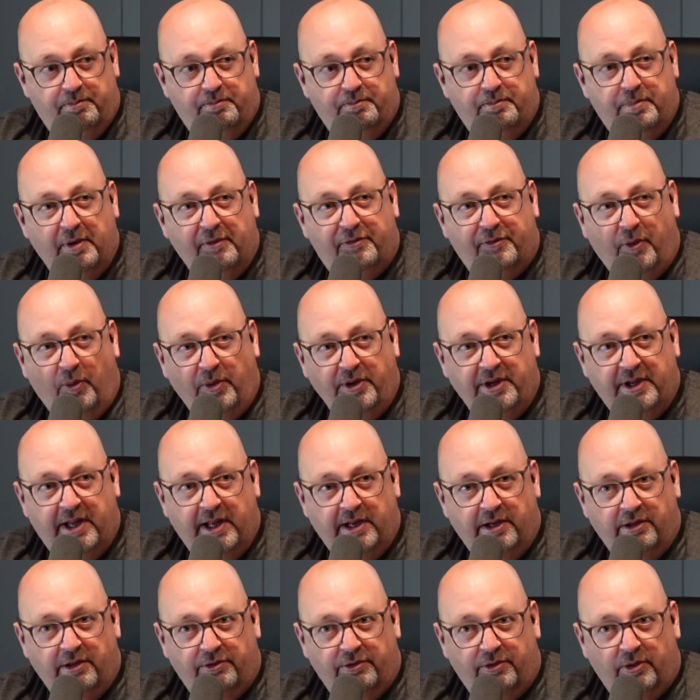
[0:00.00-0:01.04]
Before you
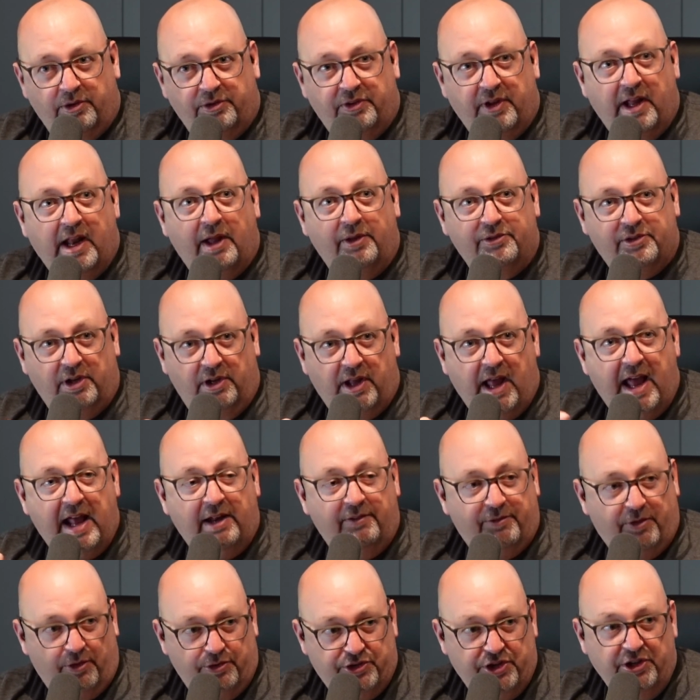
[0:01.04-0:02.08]
get into Florida State, I was going to
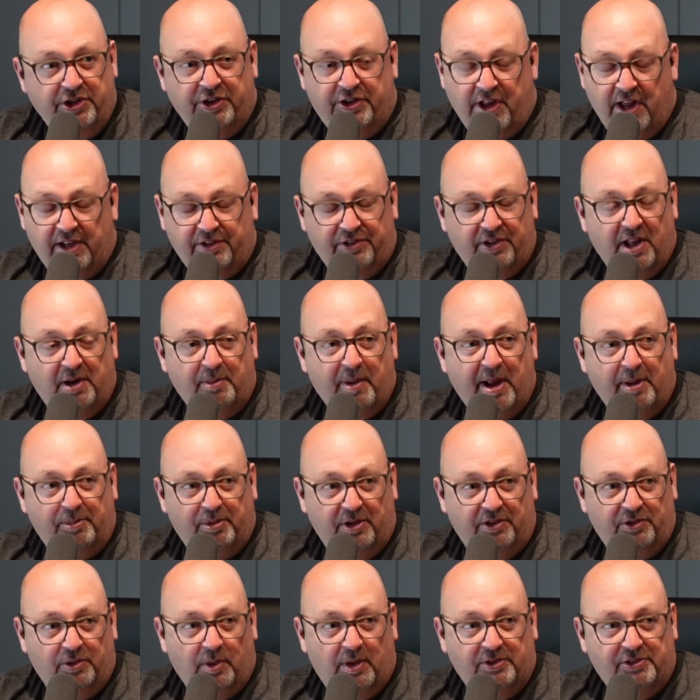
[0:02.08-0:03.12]
add Virginia Tech's not a bad
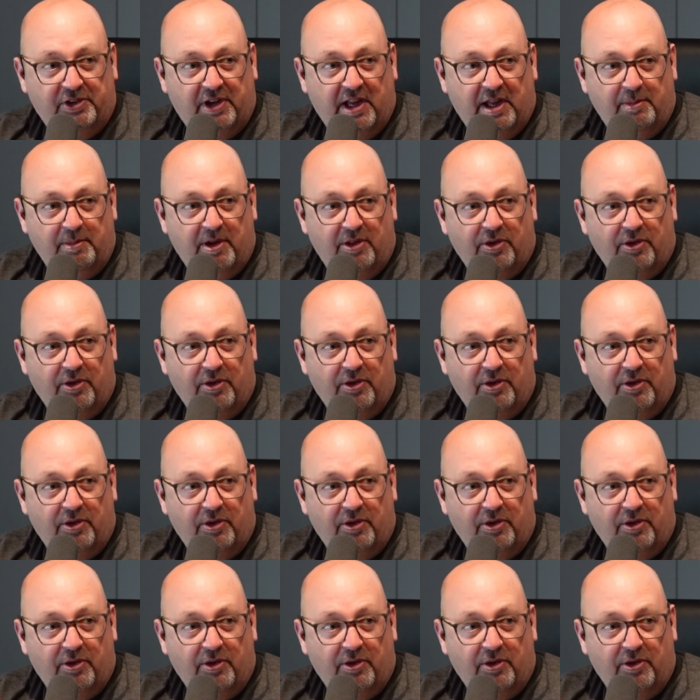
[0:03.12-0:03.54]
place to watch a game either.